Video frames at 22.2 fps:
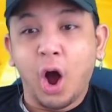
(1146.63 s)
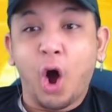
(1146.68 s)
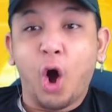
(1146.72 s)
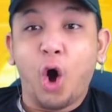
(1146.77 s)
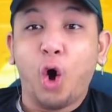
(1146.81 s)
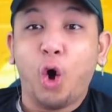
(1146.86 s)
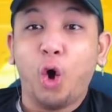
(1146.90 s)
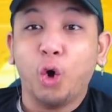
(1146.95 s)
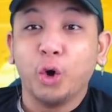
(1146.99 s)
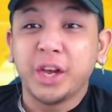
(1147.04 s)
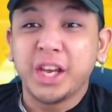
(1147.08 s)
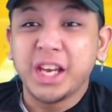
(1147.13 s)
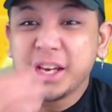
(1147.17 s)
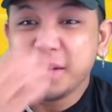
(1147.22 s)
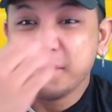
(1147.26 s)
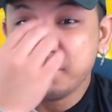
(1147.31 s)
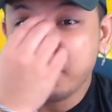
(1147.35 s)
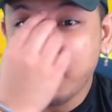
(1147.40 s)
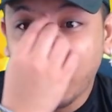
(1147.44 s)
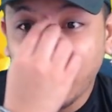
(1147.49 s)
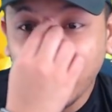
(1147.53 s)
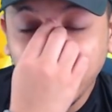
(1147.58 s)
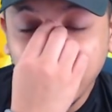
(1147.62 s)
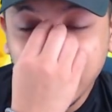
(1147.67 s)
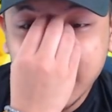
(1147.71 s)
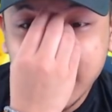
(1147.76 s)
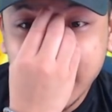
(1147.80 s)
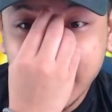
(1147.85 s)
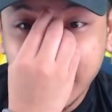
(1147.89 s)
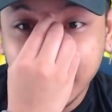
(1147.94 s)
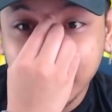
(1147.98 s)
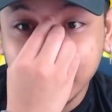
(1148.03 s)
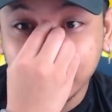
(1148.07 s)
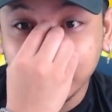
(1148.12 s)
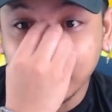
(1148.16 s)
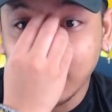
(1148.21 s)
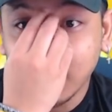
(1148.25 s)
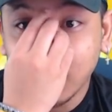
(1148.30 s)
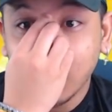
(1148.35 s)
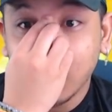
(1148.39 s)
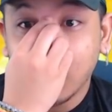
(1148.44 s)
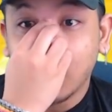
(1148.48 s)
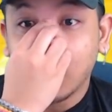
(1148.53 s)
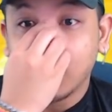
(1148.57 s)
Oh, he marked him!
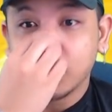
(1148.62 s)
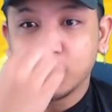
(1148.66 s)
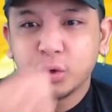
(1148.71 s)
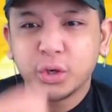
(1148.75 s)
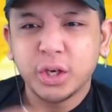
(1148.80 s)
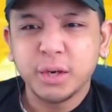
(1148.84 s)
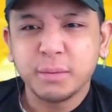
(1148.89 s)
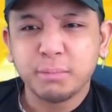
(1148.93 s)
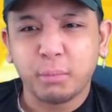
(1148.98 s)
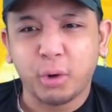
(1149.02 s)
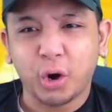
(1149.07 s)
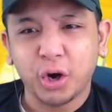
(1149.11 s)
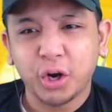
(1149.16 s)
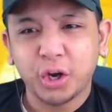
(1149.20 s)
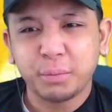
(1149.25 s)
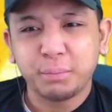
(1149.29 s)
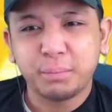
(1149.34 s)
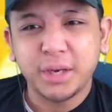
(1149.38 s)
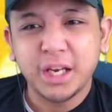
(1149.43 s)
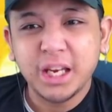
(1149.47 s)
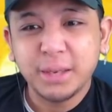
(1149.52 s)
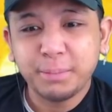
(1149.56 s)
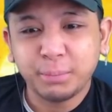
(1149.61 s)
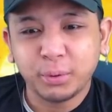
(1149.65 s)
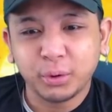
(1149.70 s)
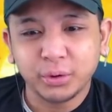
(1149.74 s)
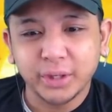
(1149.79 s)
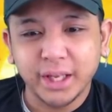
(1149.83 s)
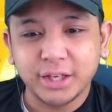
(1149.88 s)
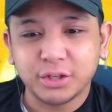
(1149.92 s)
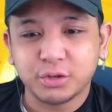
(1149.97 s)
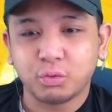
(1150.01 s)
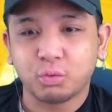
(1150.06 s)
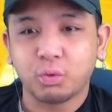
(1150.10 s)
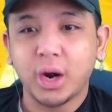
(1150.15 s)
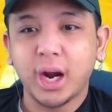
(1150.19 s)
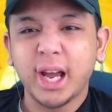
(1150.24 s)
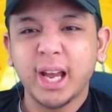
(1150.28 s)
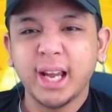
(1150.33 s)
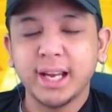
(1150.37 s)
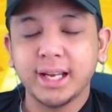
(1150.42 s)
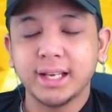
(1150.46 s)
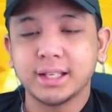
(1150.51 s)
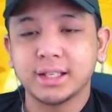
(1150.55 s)
You can mark people, that's
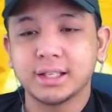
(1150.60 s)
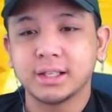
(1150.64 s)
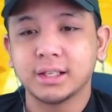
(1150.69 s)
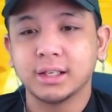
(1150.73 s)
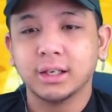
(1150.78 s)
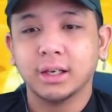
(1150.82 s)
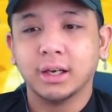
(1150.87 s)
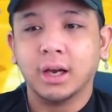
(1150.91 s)
right!